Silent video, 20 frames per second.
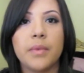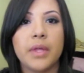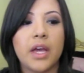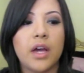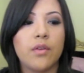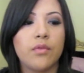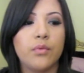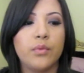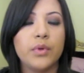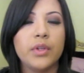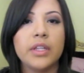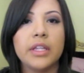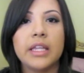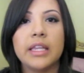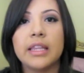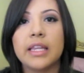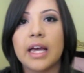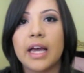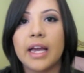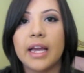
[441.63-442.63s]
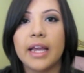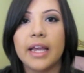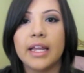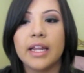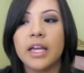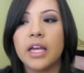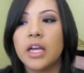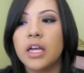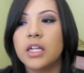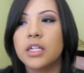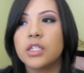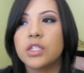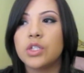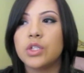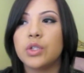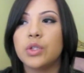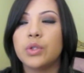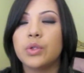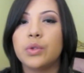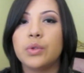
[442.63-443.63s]
They have really light
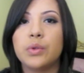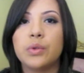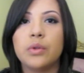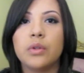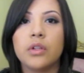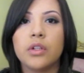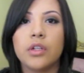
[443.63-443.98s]
to,